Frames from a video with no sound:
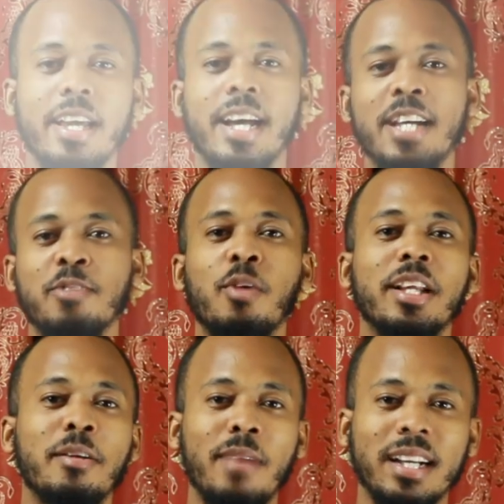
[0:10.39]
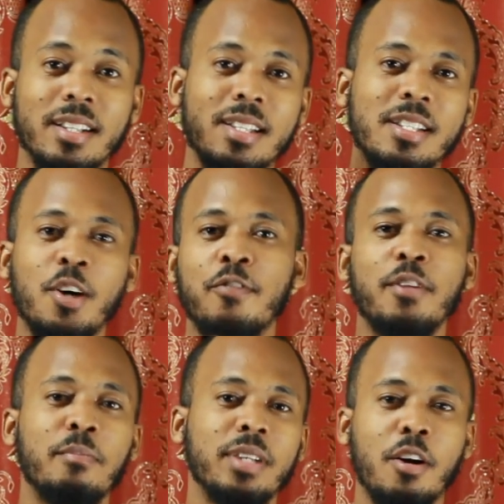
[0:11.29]
Hey guys, welcome back to Stuff
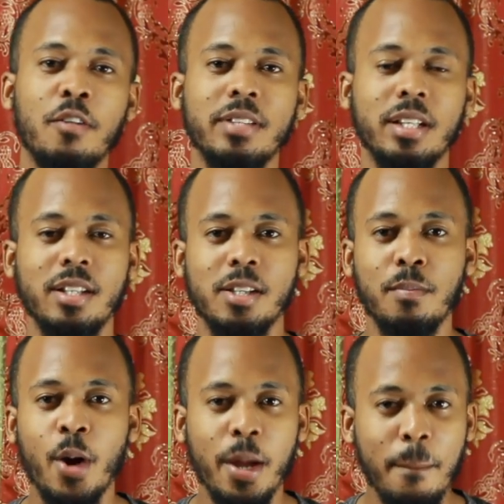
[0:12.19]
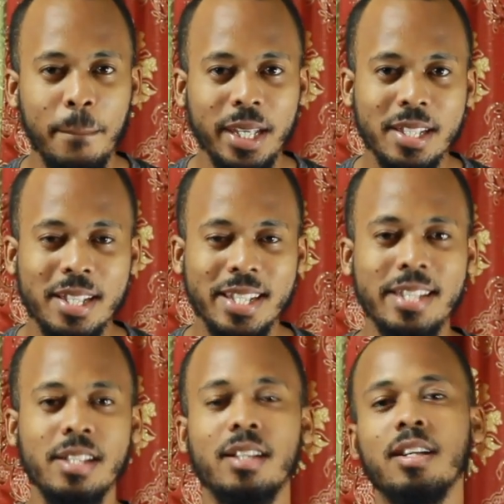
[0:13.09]
from the Cuffs, and it's your boy B
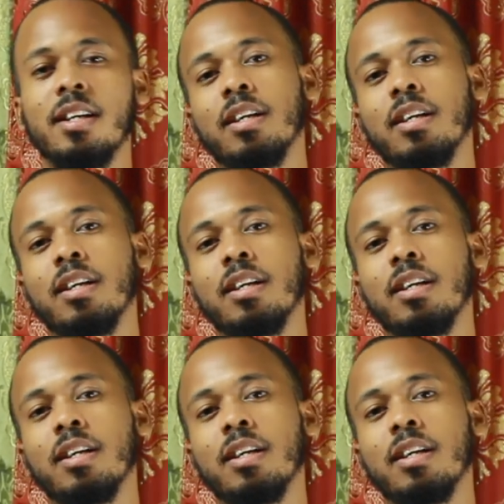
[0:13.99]
Sizzle.